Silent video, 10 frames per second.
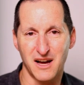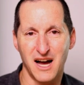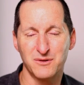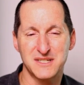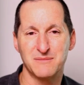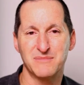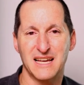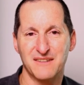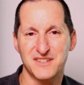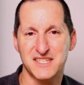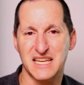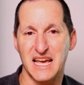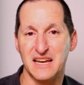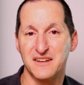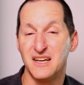I would simply have to
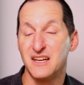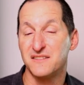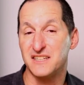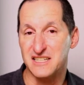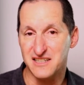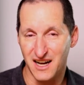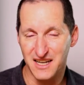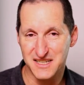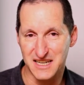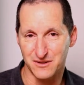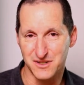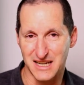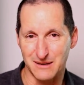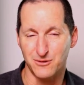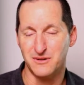scan the entire sales
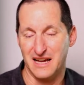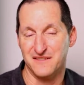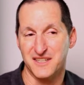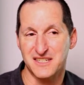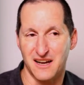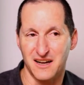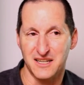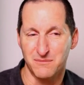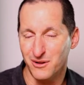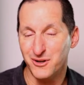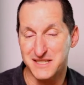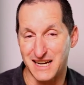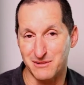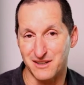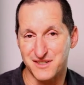table and the entire employee
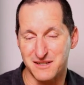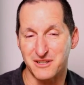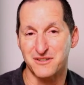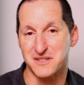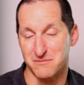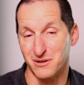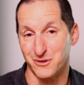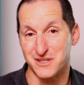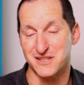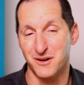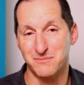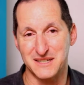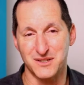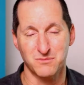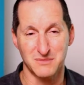table, obviously, because employee is not
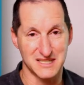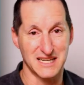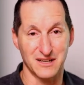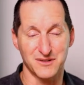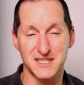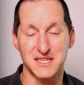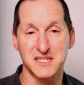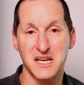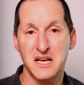partitioned, but sales is.